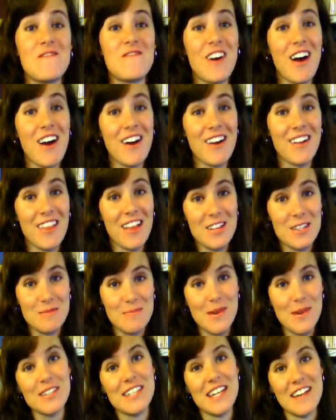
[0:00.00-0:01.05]
far less
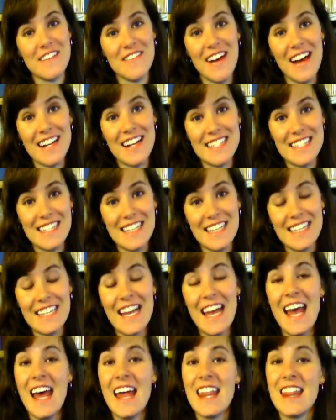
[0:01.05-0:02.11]
multifaceted
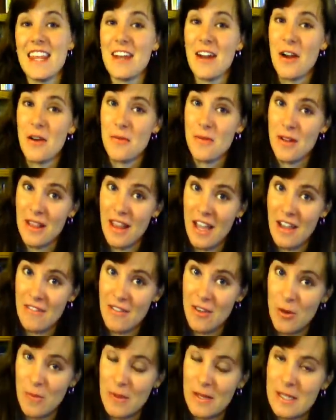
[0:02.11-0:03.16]
than our real-life
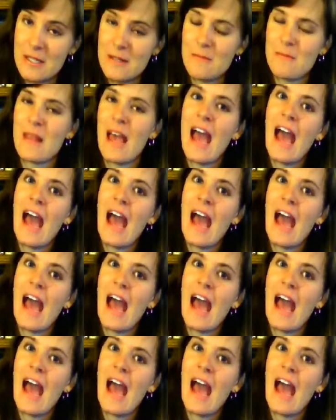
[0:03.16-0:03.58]
humans.